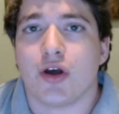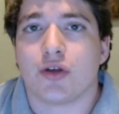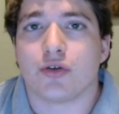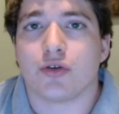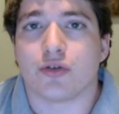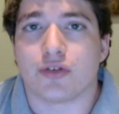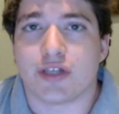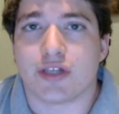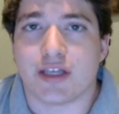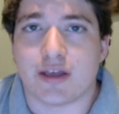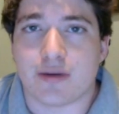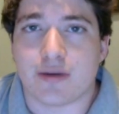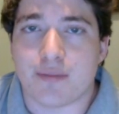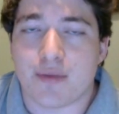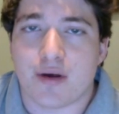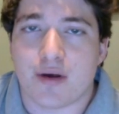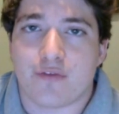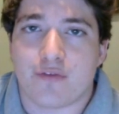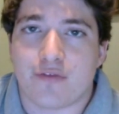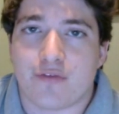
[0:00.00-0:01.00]
your team
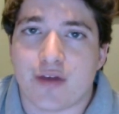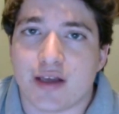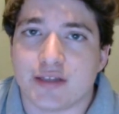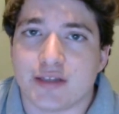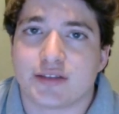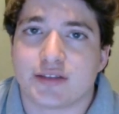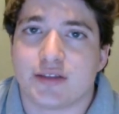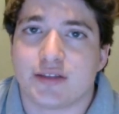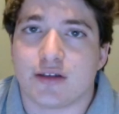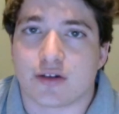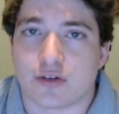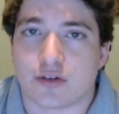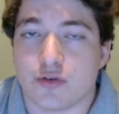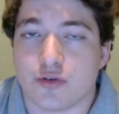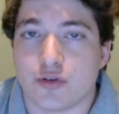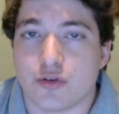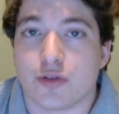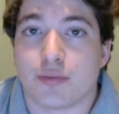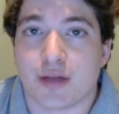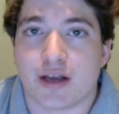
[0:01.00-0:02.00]
faced or
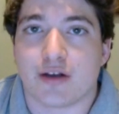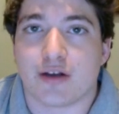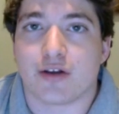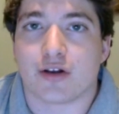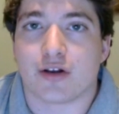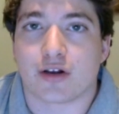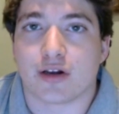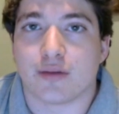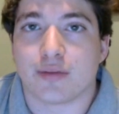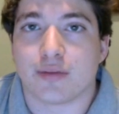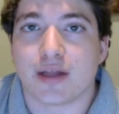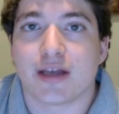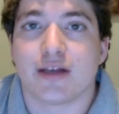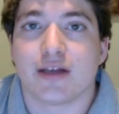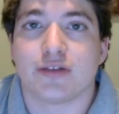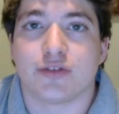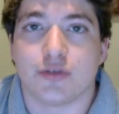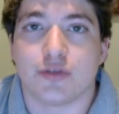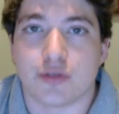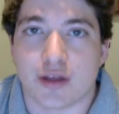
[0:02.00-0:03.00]
who the player you're going to play
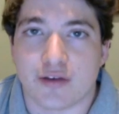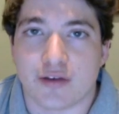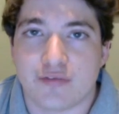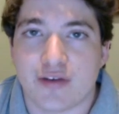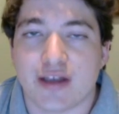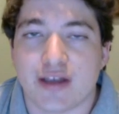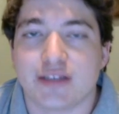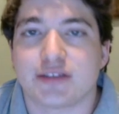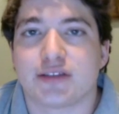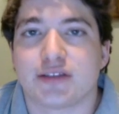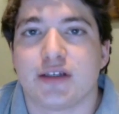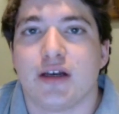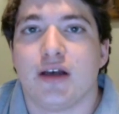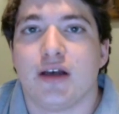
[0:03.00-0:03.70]
is, who they faced,